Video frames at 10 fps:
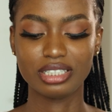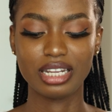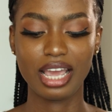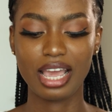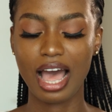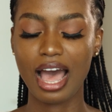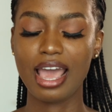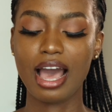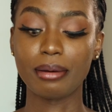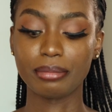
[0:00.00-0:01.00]
the day
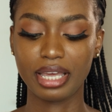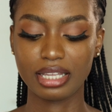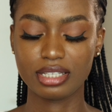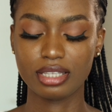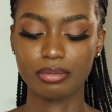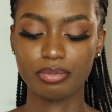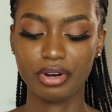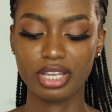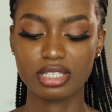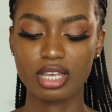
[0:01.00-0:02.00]
I am getting the
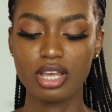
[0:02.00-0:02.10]
braids.